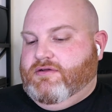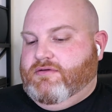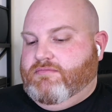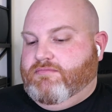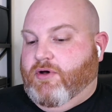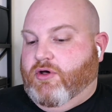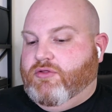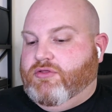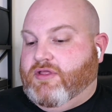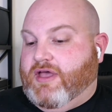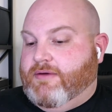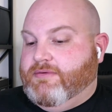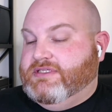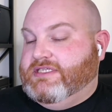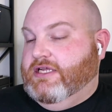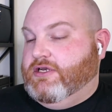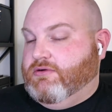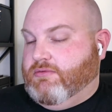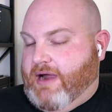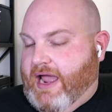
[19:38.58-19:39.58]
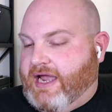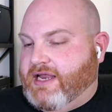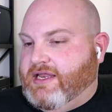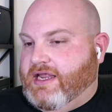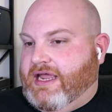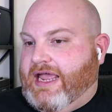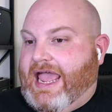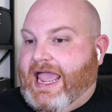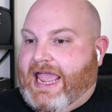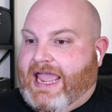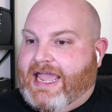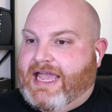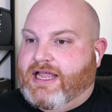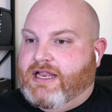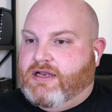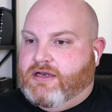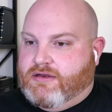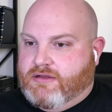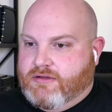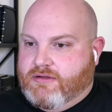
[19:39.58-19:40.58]
both, I would say, directing
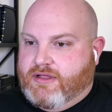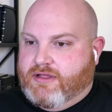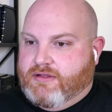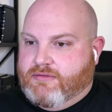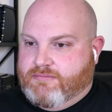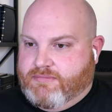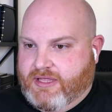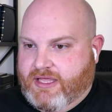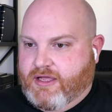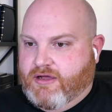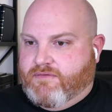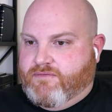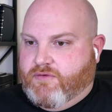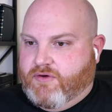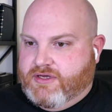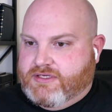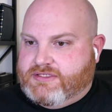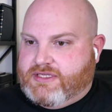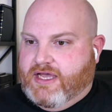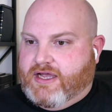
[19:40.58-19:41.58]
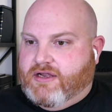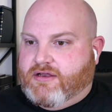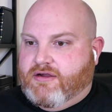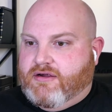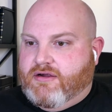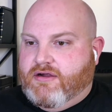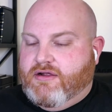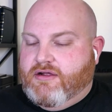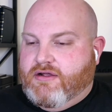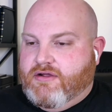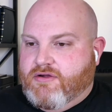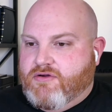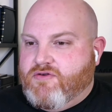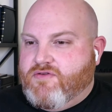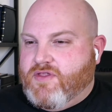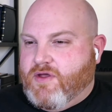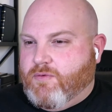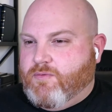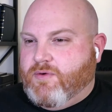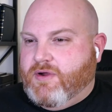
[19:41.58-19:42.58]
and being a voice actor.
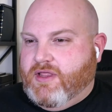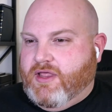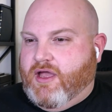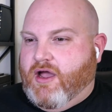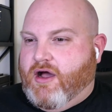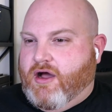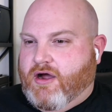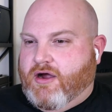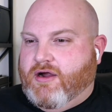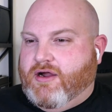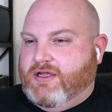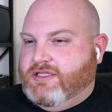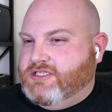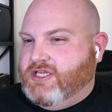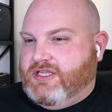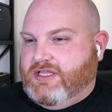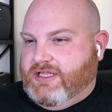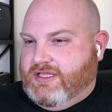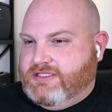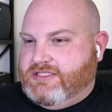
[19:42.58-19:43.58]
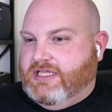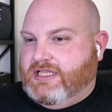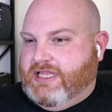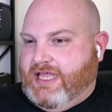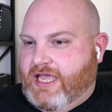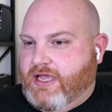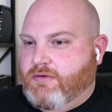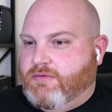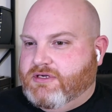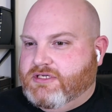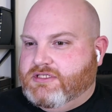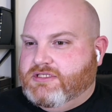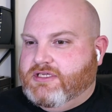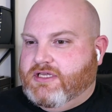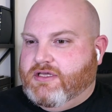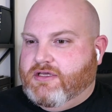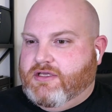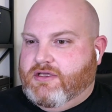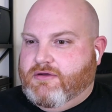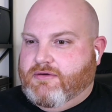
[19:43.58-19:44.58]
There really are, it's a language
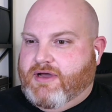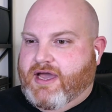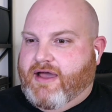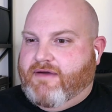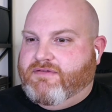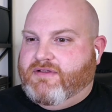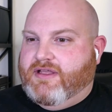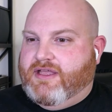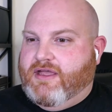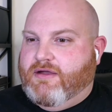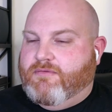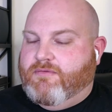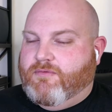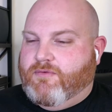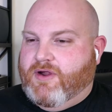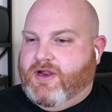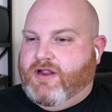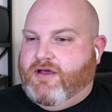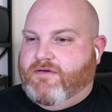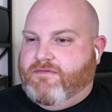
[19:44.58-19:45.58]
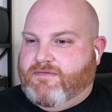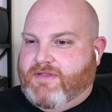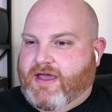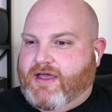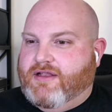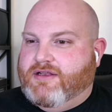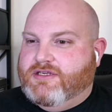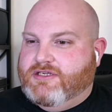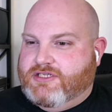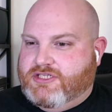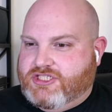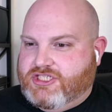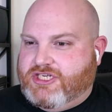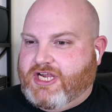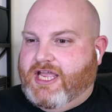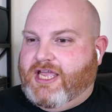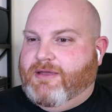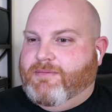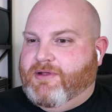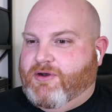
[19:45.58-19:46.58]
skill. You have to get rid of that
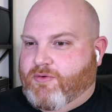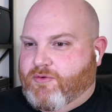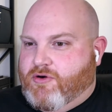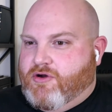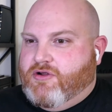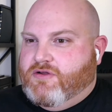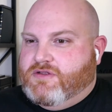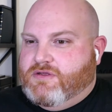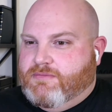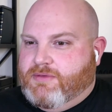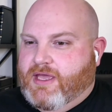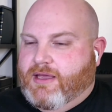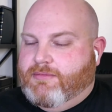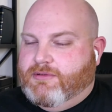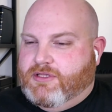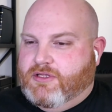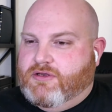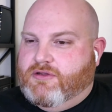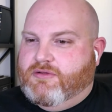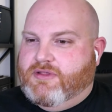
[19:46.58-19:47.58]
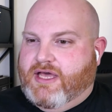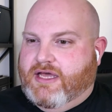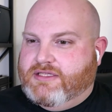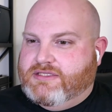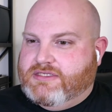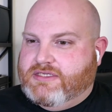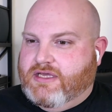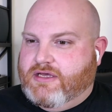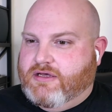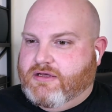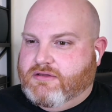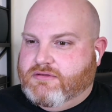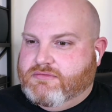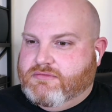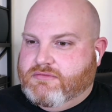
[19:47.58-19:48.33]
shame in order to be able to do that skill.